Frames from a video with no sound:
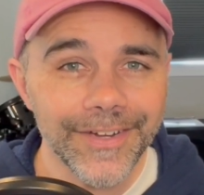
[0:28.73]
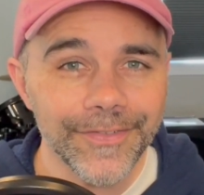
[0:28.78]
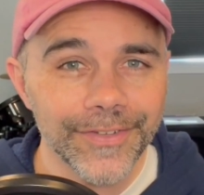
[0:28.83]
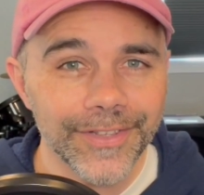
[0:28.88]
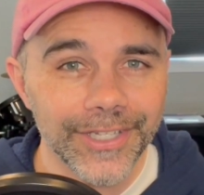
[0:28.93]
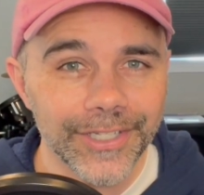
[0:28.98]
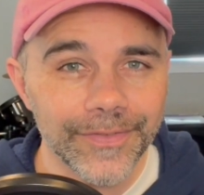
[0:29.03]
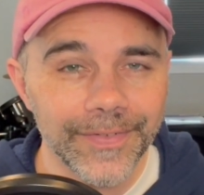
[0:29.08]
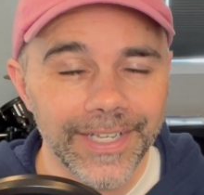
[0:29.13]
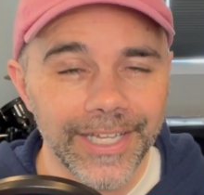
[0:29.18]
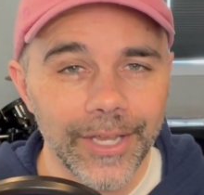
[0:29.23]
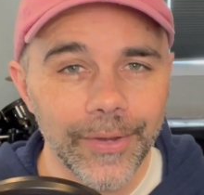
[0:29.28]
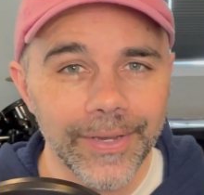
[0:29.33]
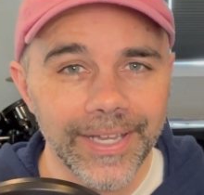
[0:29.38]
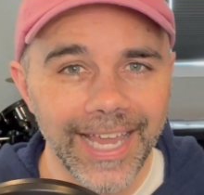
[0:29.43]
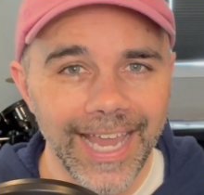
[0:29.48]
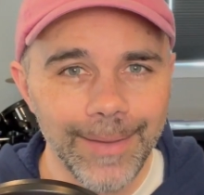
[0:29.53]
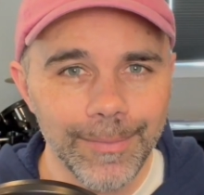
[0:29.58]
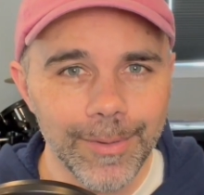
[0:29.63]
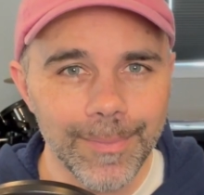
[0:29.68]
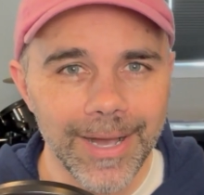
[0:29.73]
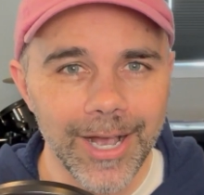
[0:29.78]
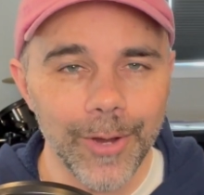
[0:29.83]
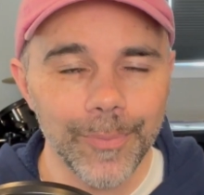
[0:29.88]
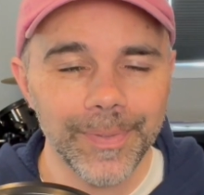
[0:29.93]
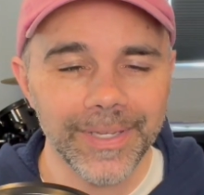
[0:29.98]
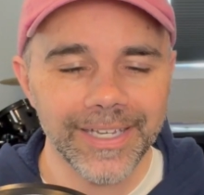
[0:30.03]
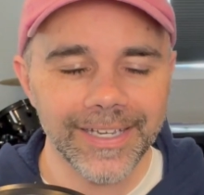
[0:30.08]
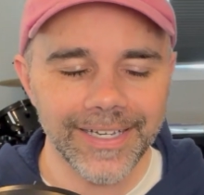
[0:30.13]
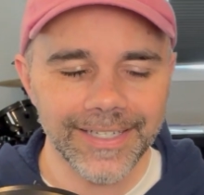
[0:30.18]
for this video came
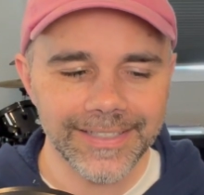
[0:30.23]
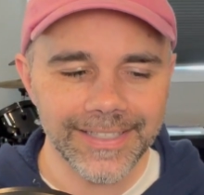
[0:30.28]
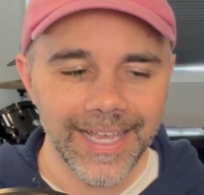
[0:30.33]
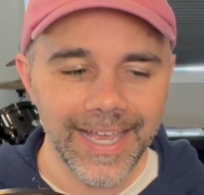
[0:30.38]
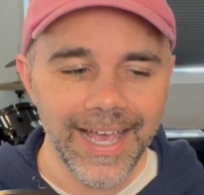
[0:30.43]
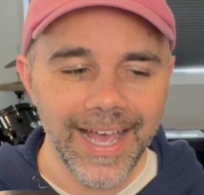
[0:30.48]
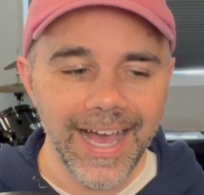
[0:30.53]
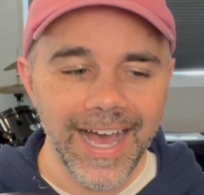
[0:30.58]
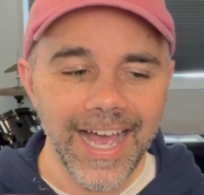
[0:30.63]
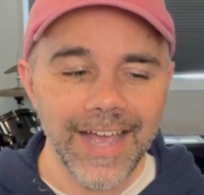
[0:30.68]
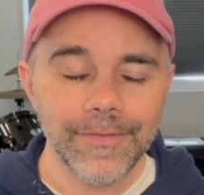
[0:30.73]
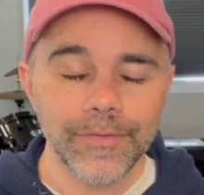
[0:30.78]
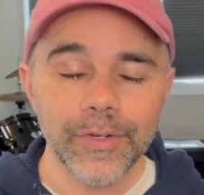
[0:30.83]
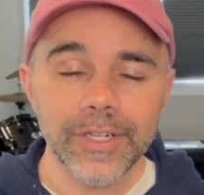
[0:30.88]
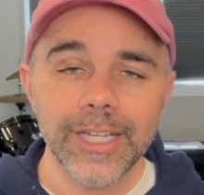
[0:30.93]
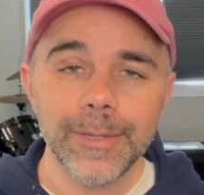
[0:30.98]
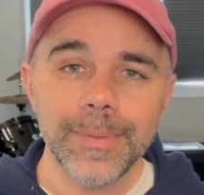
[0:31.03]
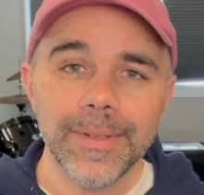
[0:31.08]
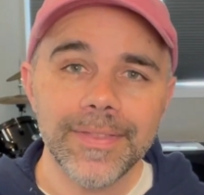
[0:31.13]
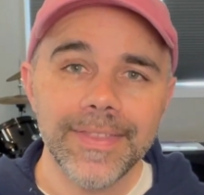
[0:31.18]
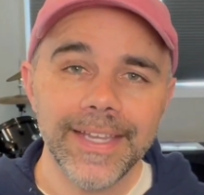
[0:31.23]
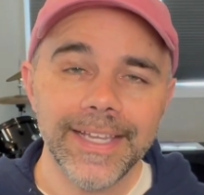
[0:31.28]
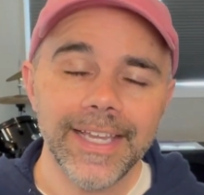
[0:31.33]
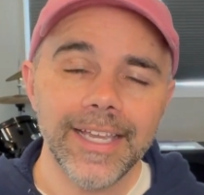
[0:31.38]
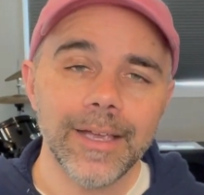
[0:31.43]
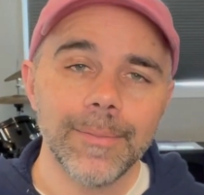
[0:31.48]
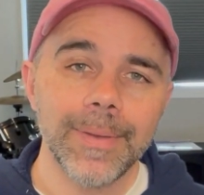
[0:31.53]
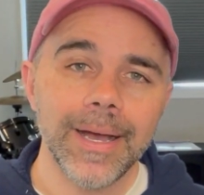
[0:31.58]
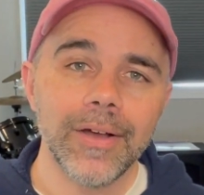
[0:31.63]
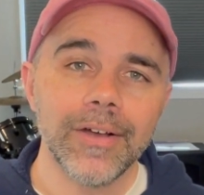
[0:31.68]
about because I've really been
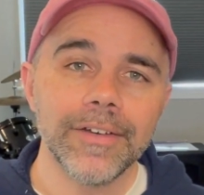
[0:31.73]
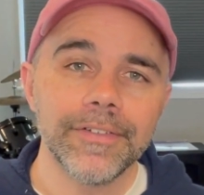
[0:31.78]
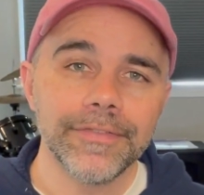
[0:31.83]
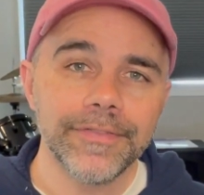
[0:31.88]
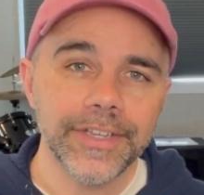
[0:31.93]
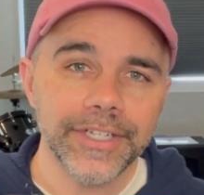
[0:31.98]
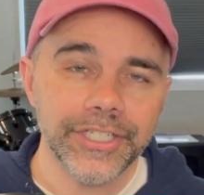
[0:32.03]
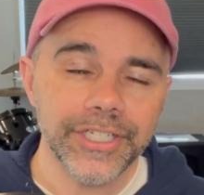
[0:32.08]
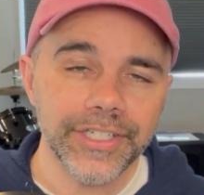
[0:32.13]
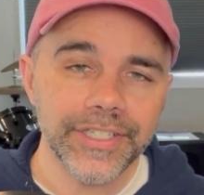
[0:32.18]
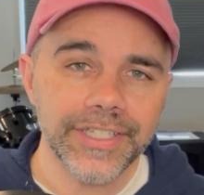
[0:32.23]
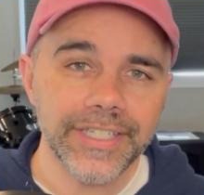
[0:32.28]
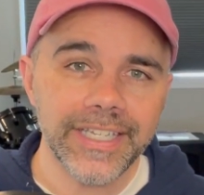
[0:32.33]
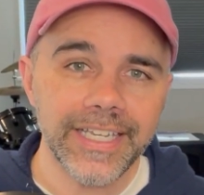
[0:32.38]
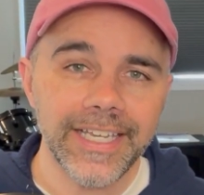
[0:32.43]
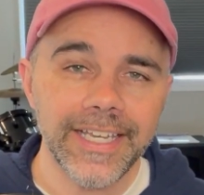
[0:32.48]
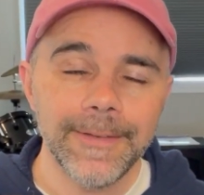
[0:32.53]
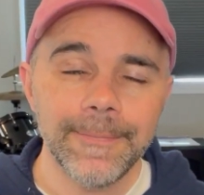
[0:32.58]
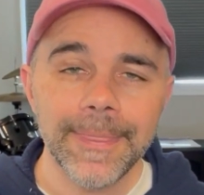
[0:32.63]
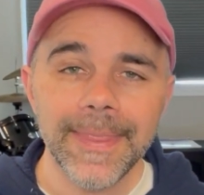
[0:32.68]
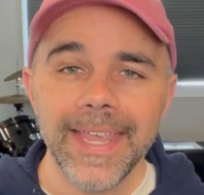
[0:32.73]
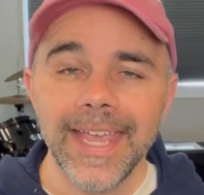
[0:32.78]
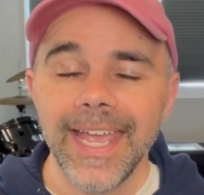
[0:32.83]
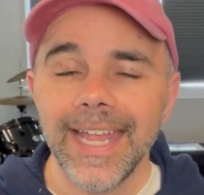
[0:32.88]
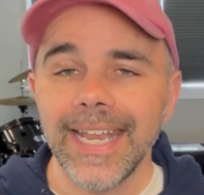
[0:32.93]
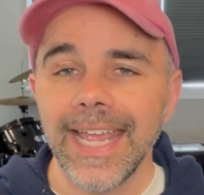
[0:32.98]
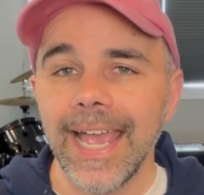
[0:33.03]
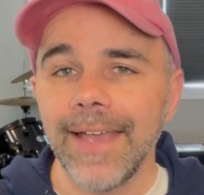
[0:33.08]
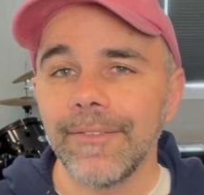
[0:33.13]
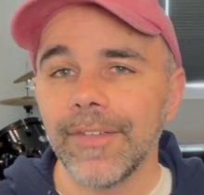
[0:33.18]
thinking about efficiency
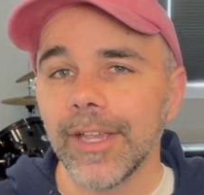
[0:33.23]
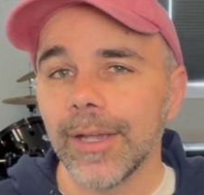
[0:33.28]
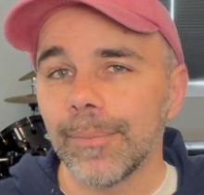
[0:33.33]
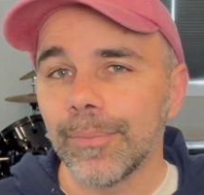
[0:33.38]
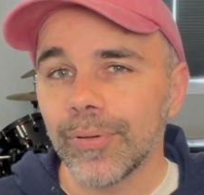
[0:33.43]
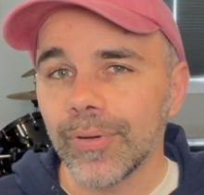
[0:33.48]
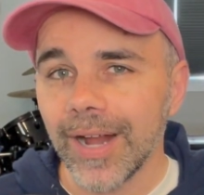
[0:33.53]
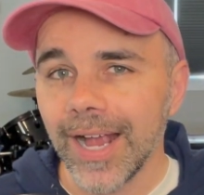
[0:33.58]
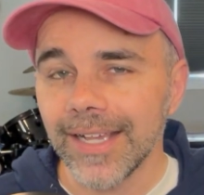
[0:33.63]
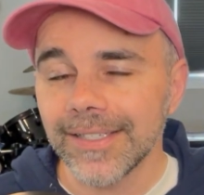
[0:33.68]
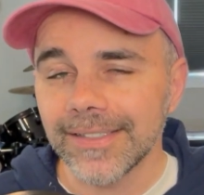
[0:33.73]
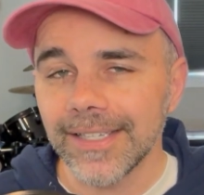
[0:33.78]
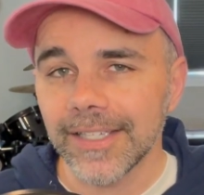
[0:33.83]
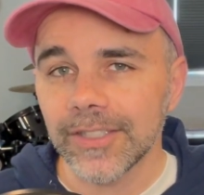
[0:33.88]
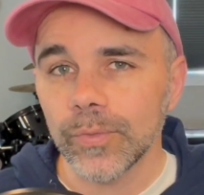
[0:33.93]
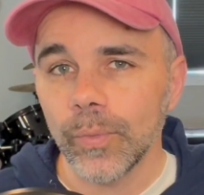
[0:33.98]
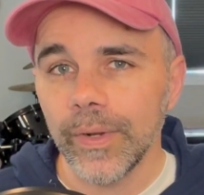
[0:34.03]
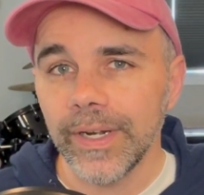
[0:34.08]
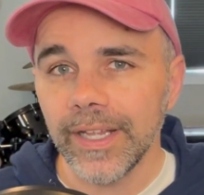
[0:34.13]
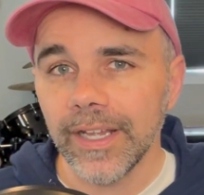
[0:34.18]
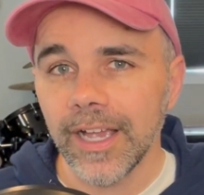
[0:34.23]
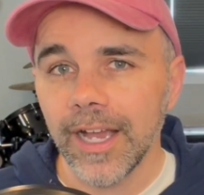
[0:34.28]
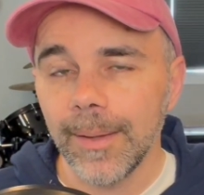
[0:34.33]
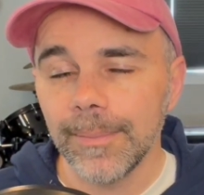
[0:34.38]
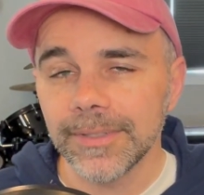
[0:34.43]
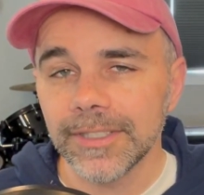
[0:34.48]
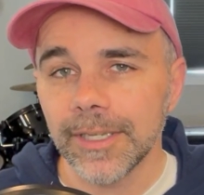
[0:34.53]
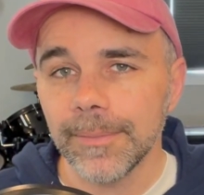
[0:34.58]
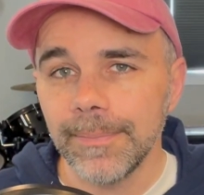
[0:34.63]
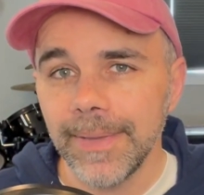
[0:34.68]
and having a process when it
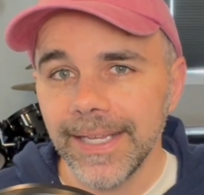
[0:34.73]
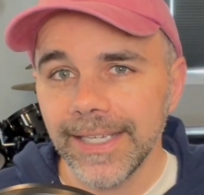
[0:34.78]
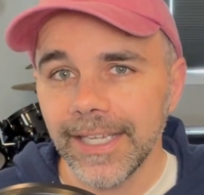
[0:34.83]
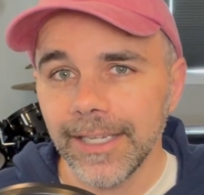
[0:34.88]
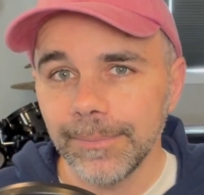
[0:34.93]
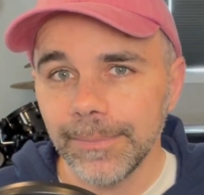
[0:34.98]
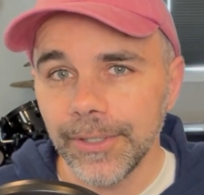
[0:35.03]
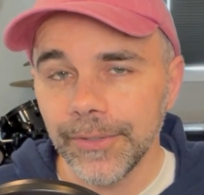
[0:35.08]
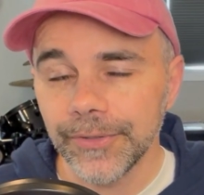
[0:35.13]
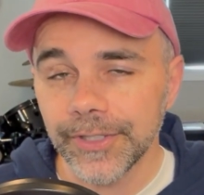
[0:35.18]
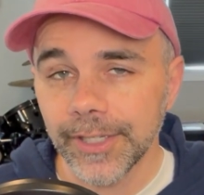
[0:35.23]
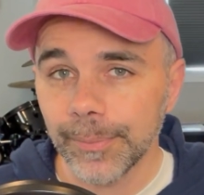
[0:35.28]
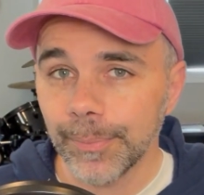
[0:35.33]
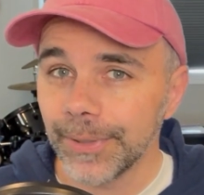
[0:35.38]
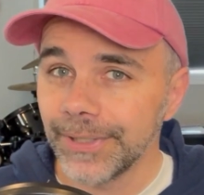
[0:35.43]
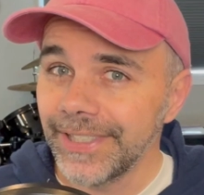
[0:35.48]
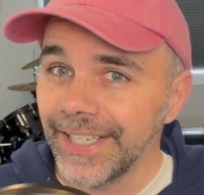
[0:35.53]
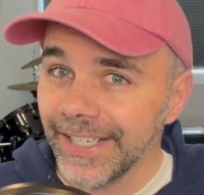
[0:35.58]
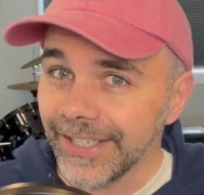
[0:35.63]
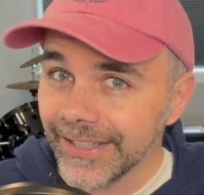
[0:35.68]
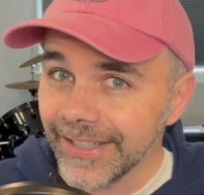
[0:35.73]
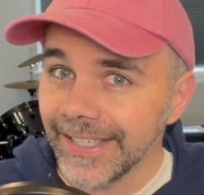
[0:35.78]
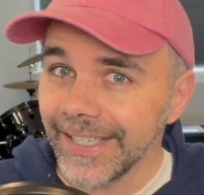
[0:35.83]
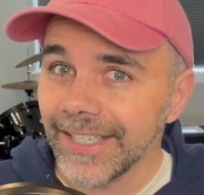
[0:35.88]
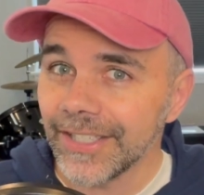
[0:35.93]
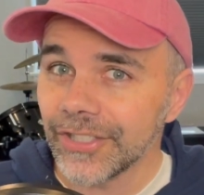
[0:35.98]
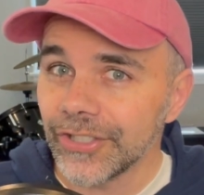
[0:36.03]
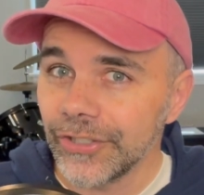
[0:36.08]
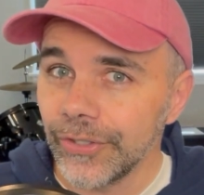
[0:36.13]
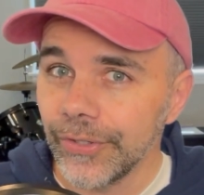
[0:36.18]
comes to making music, particularly
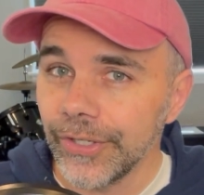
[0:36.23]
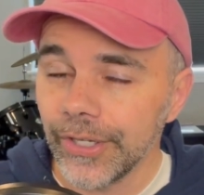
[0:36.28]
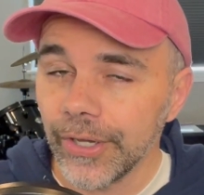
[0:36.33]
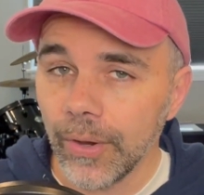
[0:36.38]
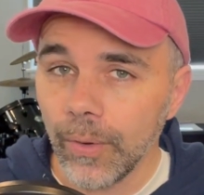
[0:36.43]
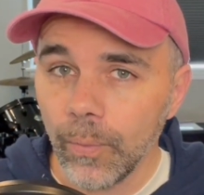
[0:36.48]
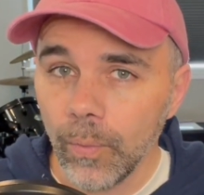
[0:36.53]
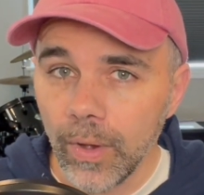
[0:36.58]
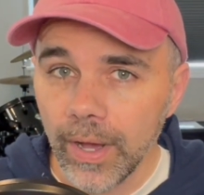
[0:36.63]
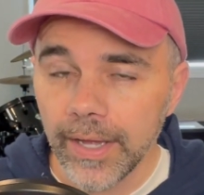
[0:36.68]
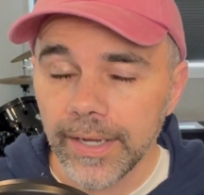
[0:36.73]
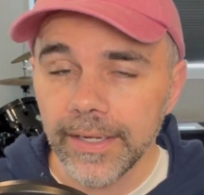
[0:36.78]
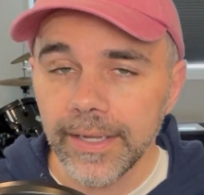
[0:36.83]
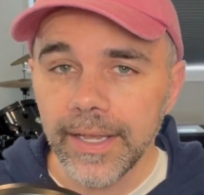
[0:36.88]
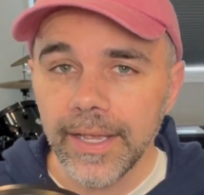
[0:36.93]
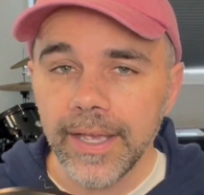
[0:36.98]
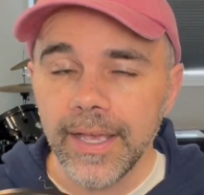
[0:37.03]
in Studio One,